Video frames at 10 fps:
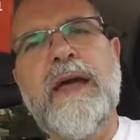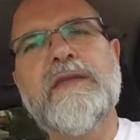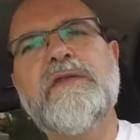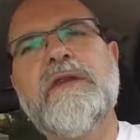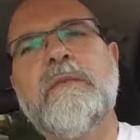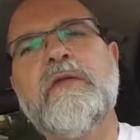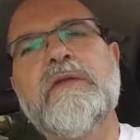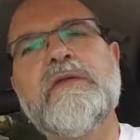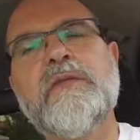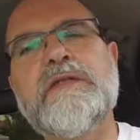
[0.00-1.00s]
and today I'm
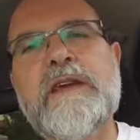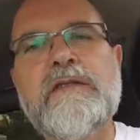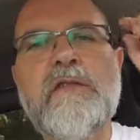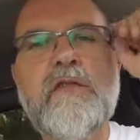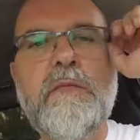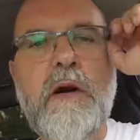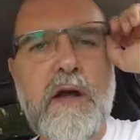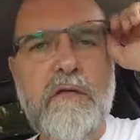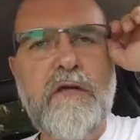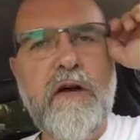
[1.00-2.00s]
going to present you
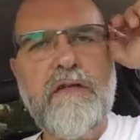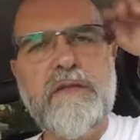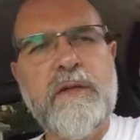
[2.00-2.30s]
my 5